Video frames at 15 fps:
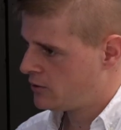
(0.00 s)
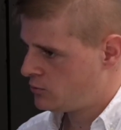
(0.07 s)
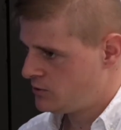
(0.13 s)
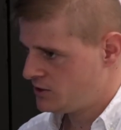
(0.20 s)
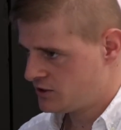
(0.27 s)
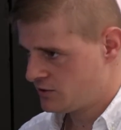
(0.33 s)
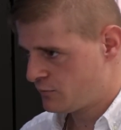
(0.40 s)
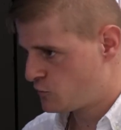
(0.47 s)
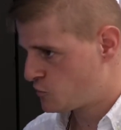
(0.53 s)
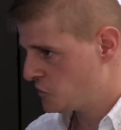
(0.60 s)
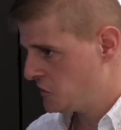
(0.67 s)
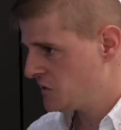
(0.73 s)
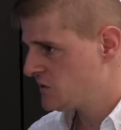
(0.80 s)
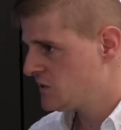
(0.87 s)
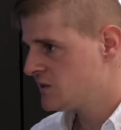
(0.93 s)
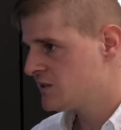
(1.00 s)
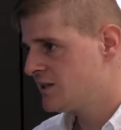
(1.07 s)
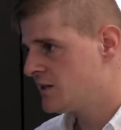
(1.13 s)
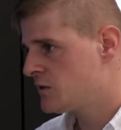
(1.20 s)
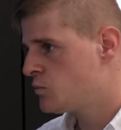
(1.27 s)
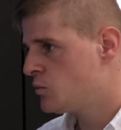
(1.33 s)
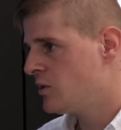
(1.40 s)
Reason for this is
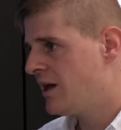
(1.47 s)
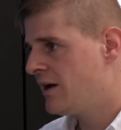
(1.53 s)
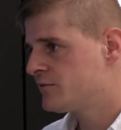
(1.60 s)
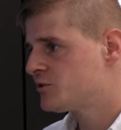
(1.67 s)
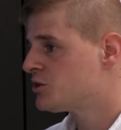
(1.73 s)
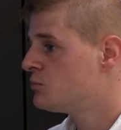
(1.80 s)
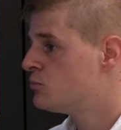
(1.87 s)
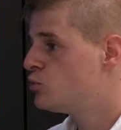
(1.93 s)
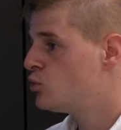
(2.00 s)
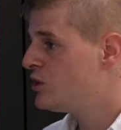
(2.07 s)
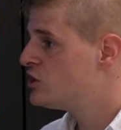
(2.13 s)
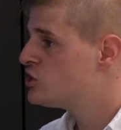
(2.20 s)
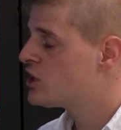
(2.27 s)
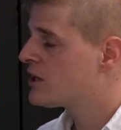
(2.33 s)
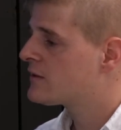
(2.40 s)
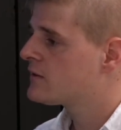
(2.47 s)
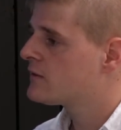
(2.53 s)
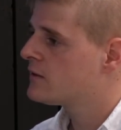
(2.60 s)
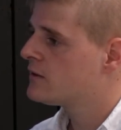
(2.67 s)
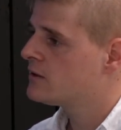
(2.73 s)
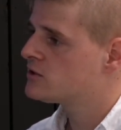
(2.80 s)
that we'll have some reject.